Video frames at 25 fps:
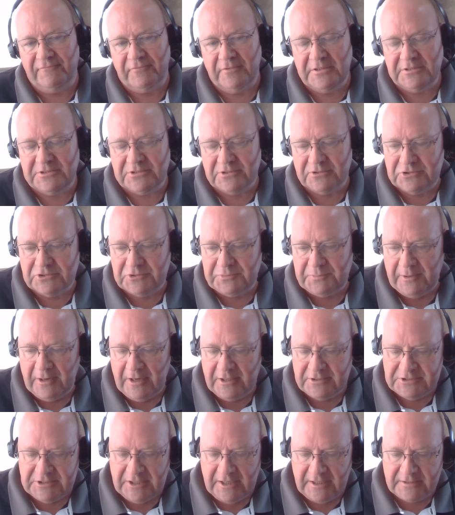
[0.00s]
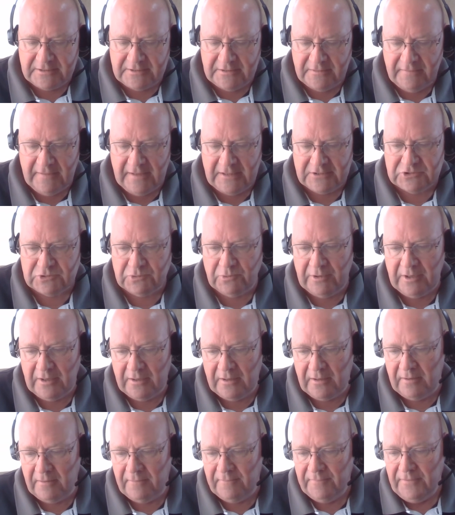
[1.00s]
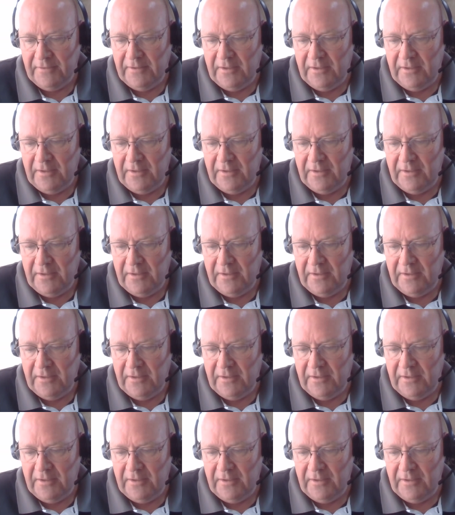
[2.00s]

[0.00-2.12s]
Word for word: Research Project, and that's where